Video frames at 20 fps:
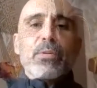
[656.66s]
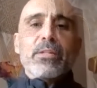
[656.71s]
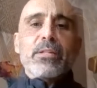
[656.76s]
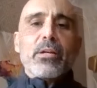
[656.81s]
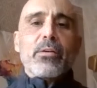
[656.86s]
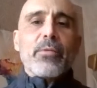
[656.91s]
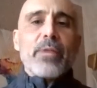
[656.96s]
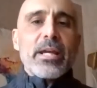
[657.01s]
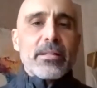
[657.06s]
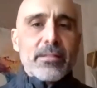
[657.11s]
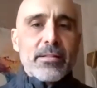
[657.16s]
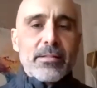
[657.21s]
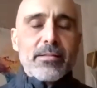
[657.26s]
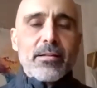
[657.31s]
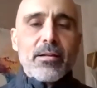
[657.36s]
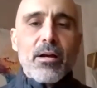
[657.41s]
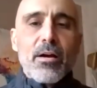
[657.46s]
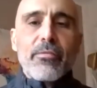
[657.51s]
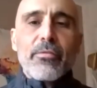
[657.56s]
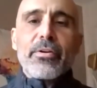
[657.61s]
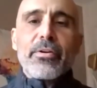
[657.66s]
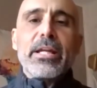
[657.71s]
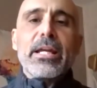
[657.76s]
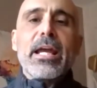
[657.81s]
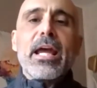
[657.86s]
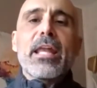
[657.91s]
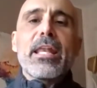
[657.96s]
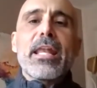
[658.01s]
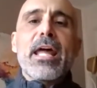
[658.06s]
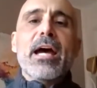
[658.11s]
a great
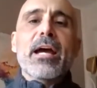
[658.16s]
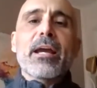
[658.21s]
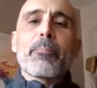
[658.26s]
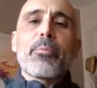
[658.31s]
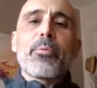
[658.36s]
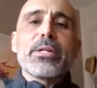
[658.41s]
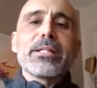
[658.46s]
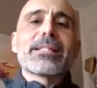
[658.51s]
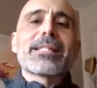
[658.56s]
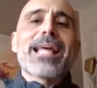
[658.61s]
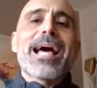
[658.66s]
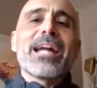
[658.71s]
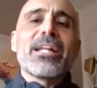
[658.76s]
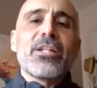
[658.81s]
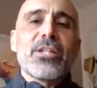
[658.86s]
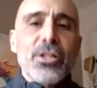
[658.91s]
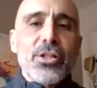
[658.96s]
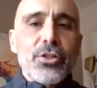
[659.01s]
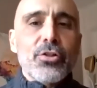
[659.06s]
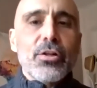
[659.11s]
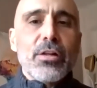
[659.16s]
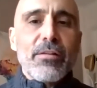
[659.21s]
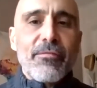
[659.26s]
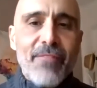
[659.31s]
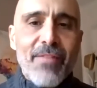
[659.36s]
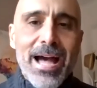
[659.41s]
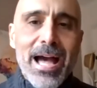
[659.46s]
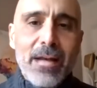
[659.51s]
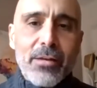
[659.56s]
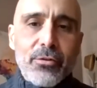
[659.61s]
discovery, and that brings additional
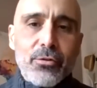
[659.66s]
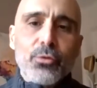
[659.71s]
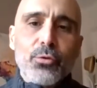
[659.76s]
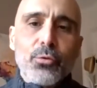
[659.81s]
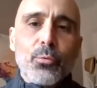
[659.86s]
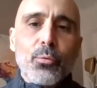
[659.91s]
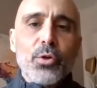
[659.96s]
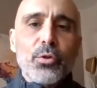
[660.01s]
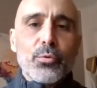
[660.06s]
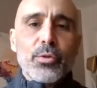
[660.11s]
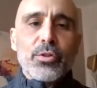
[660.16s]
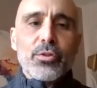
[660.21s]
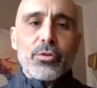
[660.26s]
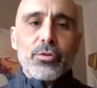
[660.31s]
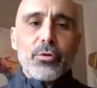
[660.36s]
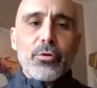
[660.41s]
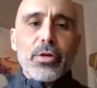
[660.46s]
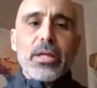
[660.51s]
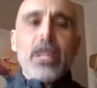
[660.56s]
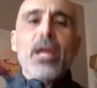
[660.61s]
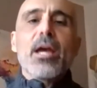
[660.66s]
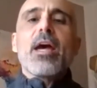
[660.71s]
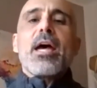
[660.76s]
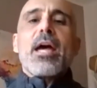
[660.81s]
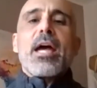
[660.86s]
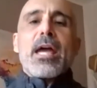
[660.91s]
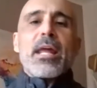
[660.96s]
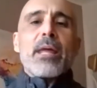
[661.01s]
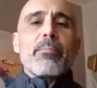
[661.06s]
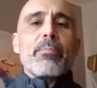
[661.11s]
value to what we're doing.
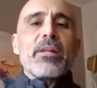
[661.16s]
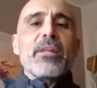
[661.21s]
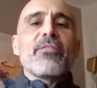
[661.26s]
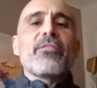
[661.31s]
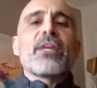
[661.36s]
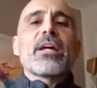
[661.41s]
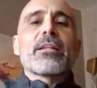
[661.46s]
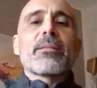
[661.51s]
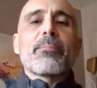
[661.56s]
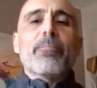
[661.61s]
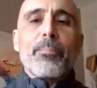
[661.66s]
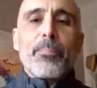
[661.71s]
And I believe that